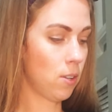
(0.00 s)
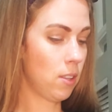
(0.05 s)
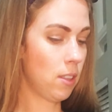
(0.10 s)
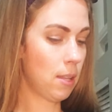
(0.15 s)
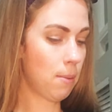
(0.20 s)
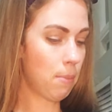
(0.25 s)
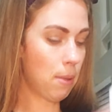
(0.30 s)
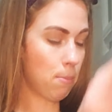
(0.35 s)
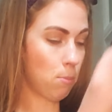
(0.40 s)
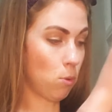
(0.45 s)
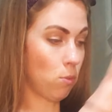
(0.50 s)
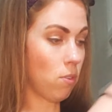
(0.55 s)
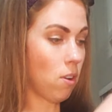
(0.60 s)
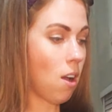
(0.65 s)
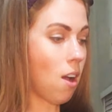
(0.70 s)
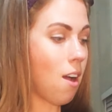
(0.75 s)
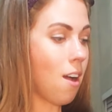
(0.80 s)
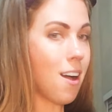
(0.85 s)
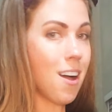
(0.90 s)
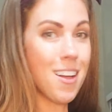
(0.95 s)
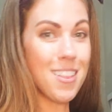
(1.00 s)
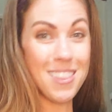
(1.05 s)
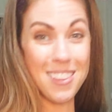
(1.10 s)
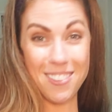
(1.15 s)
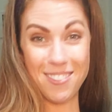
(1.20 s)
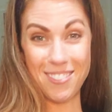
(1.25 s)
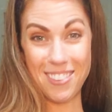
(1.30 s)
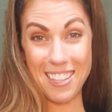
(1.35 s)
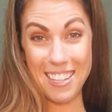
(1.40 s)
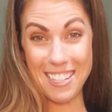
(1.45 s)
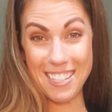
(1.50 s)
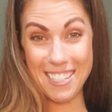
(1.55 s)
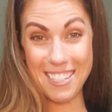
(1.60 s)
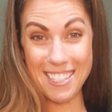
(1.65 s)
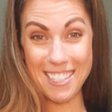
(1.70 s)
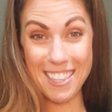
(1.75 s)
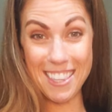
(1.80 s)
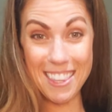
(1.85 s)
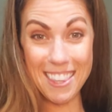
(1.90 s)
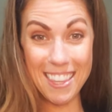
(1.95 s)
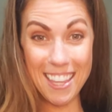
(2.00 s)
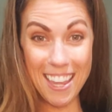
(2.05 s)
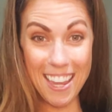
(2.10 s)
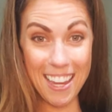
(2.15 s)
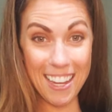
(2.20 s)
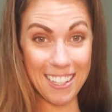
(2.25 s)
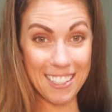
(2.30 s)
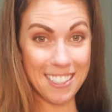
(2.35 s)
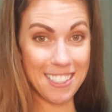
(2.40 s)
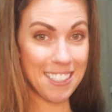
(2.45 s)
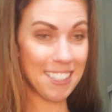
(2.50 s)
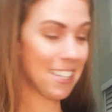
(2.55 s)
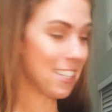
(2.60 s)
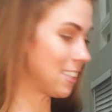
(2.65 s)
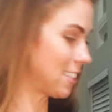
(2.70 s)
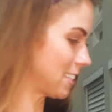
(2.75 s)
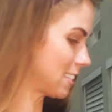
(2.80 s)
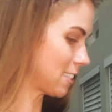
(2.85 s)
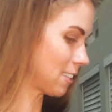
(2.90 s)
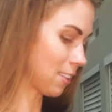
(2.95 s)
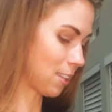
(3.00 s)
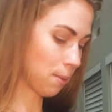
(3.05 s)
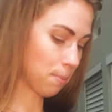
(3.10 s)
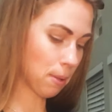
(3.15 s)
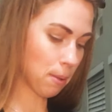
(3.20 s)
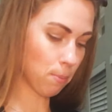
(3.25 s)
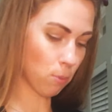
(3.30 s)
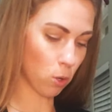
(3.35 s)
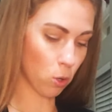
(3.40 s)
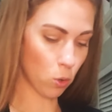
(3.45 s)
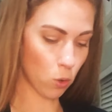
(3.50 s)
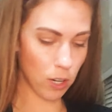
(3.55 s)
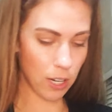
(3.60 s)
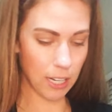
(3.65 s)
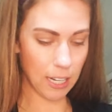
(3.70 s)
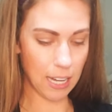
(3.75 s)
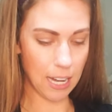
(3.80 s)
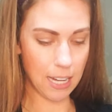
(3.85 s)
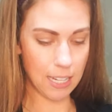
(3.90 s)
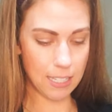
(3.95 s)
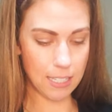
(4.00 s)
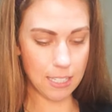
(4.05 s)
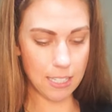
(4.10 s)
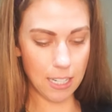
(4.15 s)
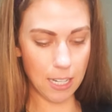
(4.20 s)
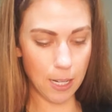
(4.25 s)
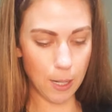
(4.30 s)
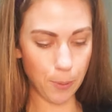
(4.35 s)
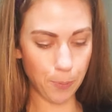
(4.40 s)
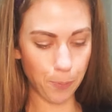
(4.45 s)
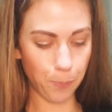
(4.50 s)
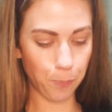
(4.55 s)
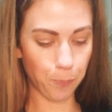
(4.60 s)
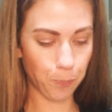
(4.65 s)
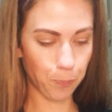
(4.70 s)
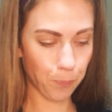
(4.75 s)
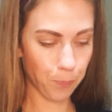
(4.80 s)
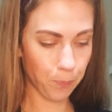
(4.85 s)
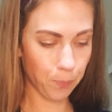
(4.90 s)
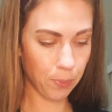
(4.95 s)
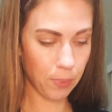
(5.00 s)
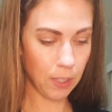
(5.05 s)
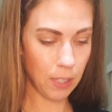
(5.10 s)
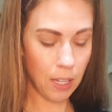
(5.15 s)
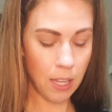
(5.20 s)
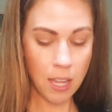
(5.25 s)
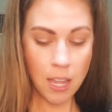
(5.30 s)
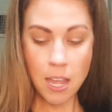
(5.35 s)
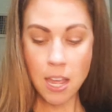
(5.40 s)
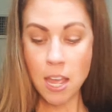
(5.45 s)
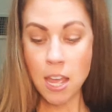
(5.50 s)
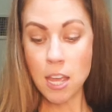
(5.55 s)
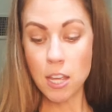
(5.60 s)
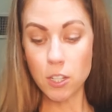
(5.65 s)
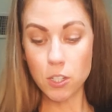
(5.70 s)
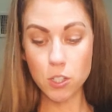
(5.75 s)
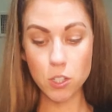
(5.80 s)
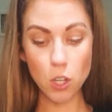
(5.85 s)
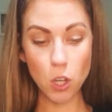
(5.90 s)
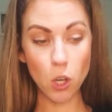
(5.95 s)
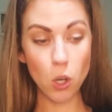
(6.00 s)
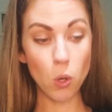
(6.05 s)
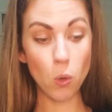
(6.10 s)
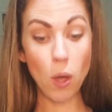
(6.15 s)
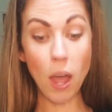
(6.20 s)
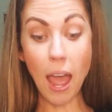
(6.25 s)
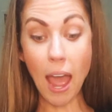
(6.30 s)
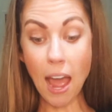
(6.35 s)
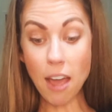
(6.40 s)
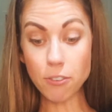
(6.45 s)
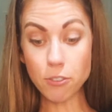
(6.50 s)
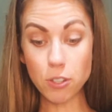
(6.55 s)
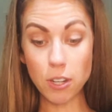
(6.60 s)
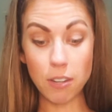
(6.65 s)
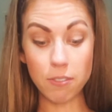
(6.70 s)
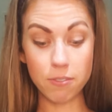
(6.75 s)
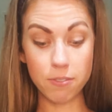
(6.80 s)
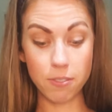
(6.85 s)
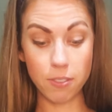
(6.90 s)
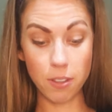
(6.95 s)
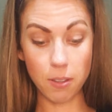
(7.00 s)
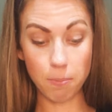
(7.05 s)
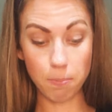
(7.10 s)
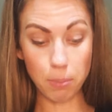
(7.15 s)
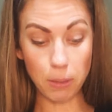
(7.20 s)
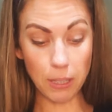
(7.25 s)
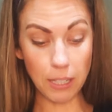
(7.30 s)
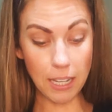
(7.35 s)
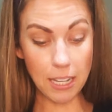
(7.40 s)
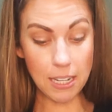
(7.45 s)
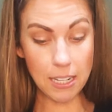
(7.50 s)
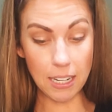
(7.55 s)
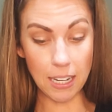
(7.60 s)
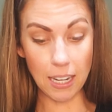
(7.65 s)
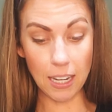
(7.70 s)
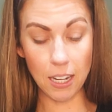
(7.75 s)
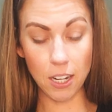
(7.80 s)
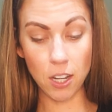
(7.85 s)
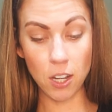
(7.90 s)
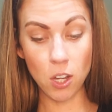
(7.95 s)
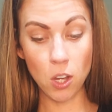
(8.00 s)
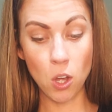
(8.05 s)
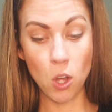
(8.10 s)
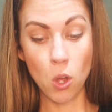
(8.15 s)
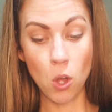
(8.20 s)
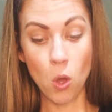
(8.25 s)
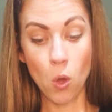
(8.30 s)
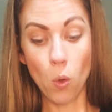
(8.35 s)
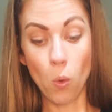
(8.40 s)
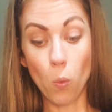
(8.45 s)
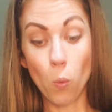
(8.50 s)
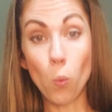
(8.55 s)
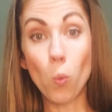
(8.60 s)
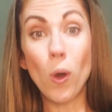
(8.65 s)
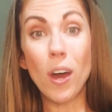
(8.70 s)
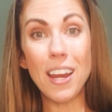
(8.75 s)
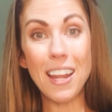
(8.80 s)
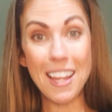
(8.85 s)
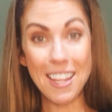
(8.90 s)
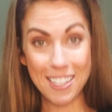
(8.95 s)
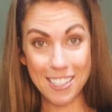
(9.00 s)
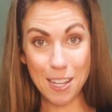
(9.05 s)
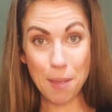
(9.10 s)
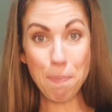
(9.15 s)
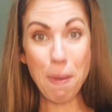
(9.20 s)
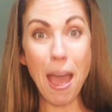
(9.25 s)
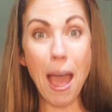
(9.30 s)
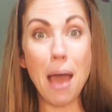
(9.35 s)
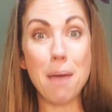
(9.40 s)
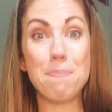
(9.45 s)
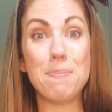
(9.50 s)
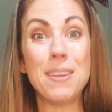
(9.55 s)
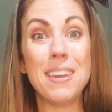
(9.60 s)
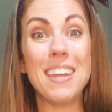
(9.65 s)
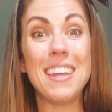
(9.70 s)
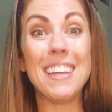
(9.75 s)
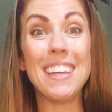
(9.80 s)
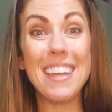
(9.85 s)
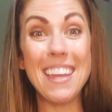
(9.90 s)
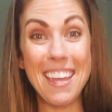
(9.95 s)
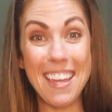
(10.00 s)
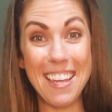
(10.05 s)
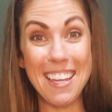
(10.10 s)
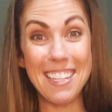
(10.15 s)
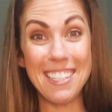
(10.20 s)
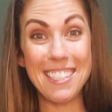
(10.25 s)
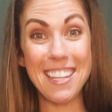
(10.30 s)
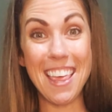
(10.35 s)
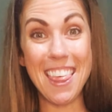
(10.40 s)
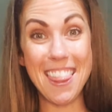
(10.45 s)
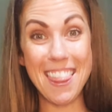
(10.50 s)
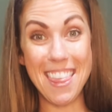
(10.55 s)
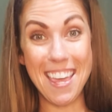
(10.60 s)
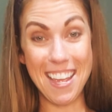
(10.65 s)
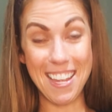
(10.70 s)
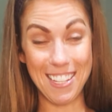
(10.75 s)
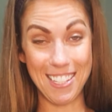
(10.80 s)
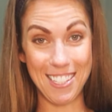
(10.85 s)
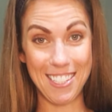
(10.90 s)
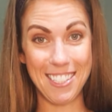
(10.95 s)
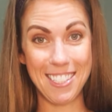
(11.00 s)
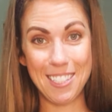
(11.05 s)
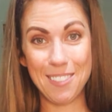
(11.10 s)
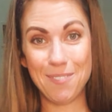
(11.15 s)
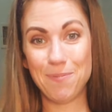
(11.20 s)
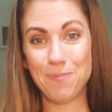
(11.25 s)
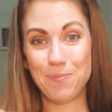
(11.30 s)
let me move all of these things, get this a little bit more organized here. So after I've blended, what ends up happening is this.